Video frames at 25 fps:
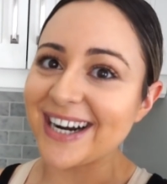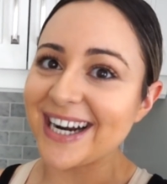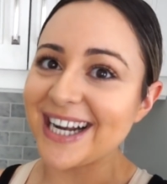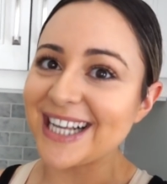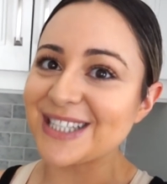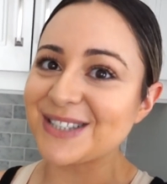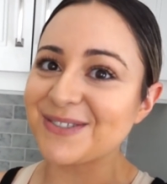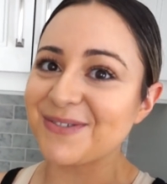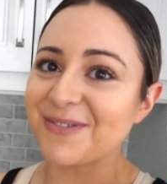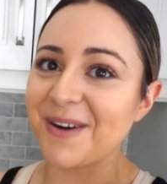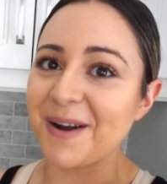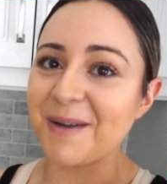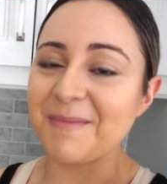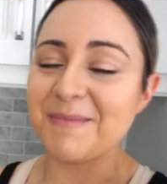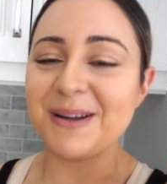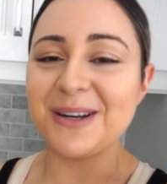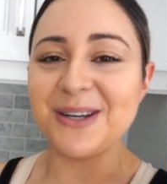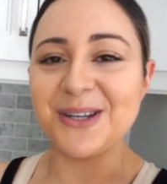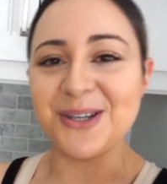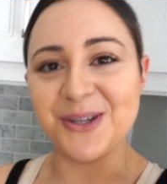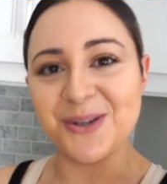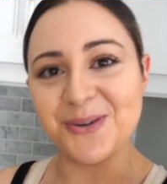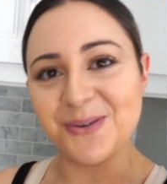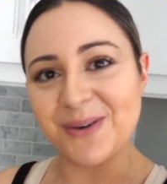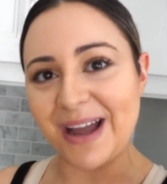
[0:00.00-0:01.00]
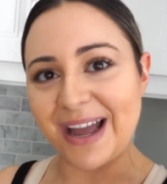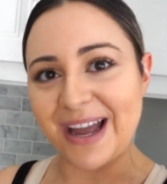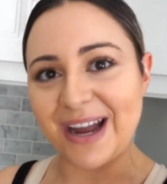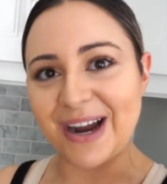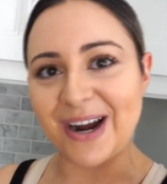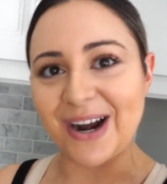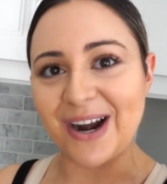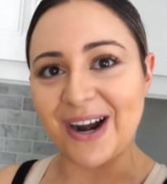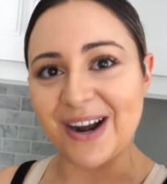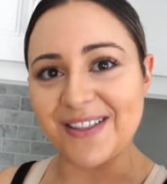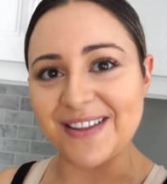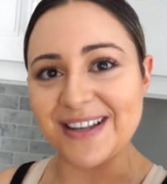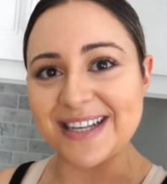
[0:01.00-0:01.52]
It's from New
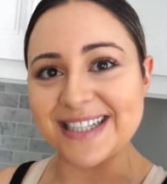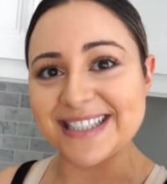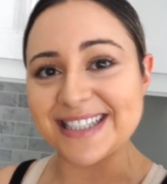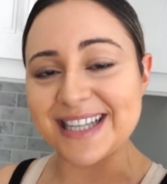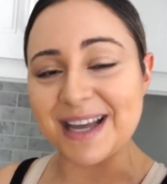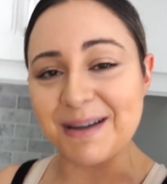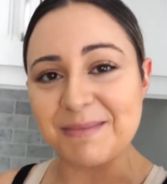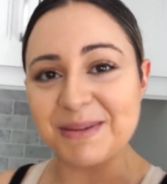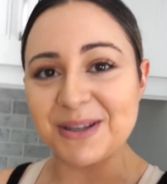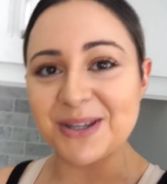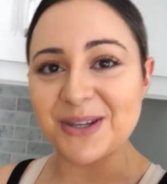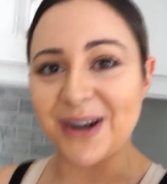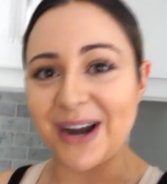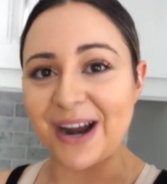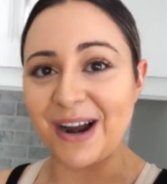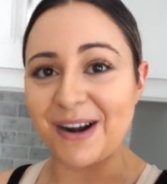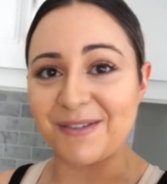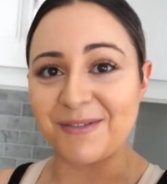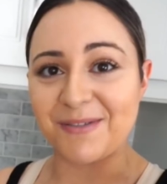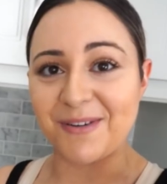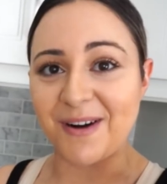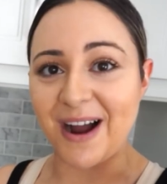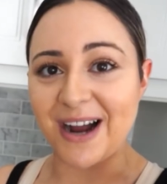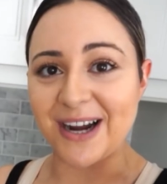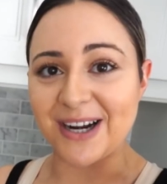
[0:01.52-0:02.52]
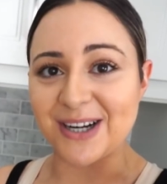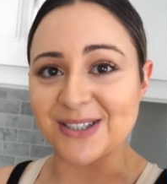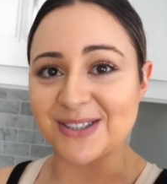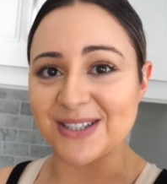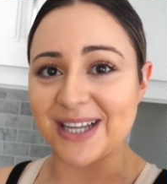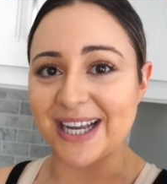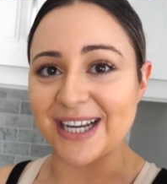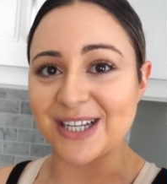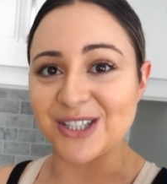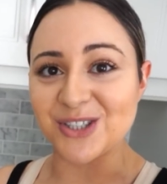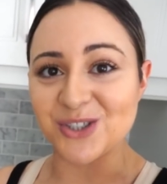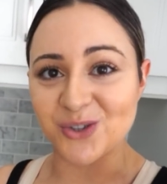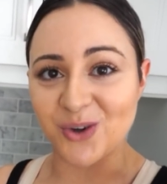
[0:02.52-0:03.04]
Air. They sent me their air fryer so
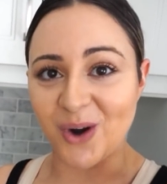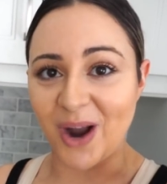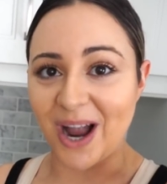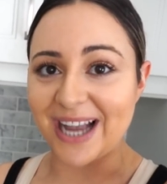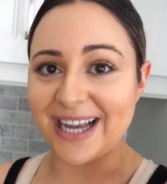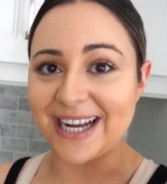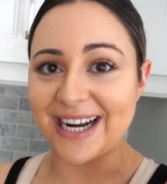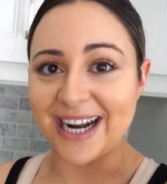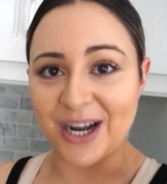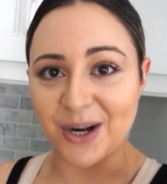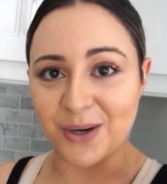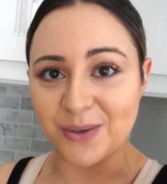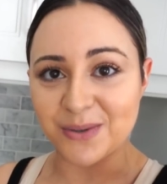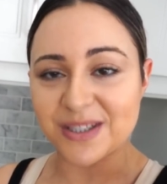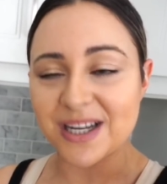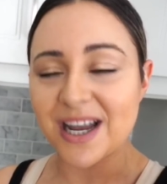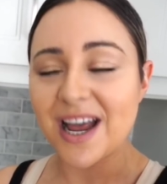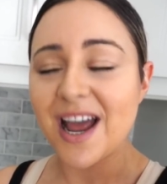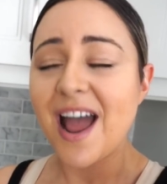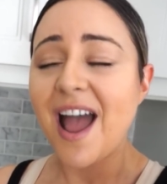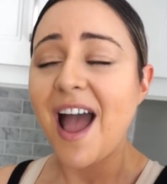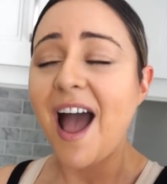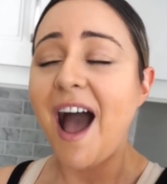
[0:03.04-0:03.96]
I can try it out.